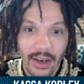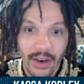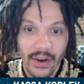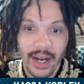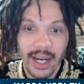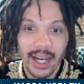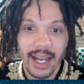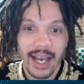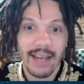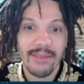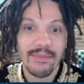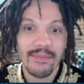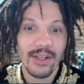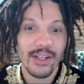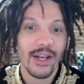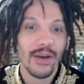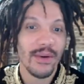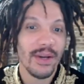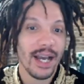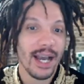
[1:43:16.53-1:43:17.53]
All right,
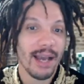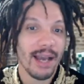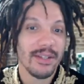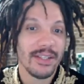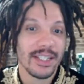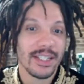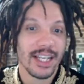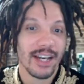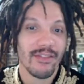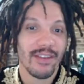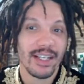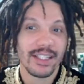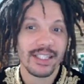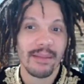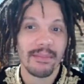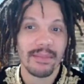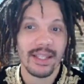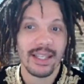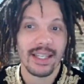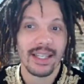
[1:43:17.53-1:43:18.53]
I'm discovering
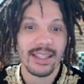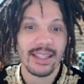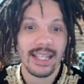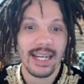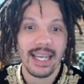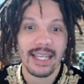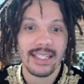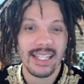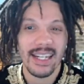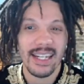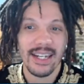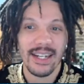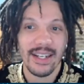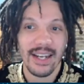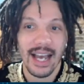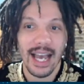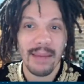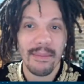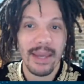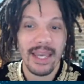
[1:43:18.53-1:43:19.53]
something that I didn't
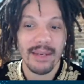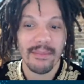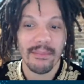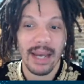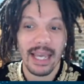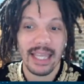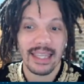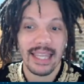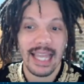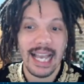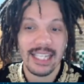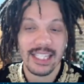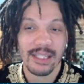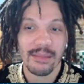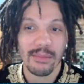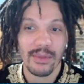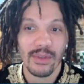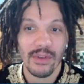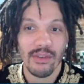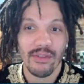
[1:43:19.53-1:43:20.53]
I made my
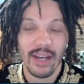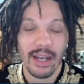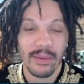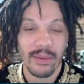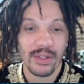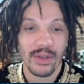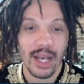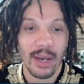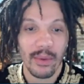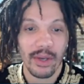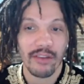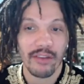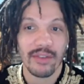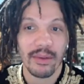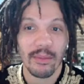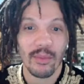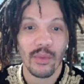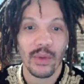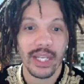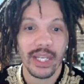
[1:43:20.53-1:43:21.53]
last move. I went
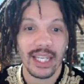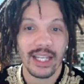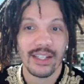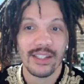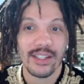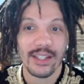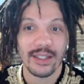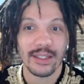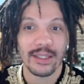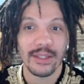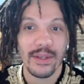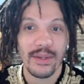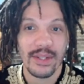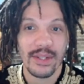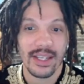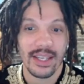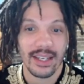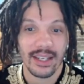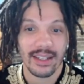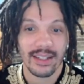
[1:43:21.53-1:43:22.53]
from winning to
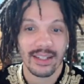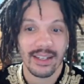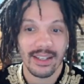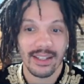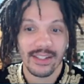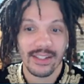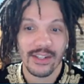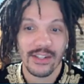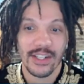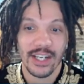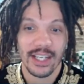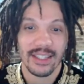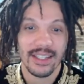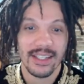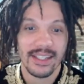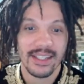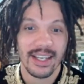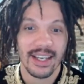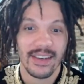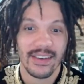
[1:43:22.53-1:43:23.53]
losing. So check
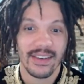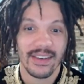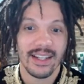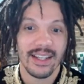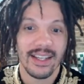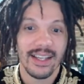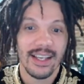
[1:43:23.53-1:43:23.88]
this out.